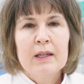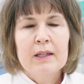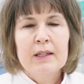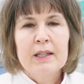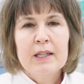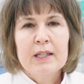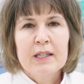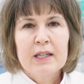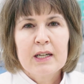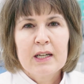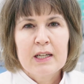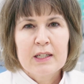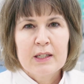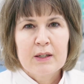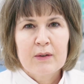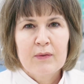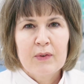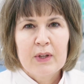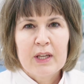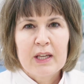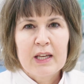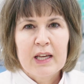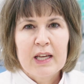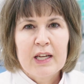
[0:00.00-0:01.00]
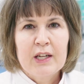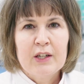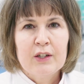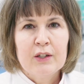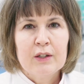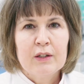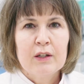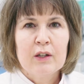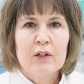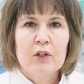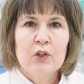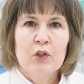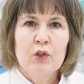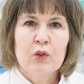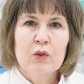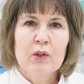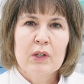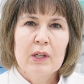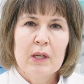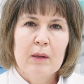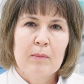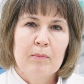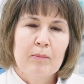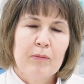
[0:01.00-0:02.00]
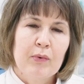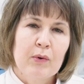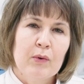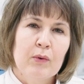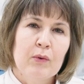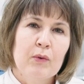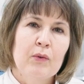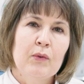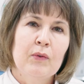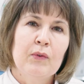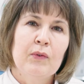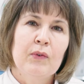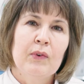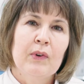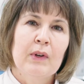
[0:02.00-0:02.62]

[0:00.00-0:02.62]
This classification should improve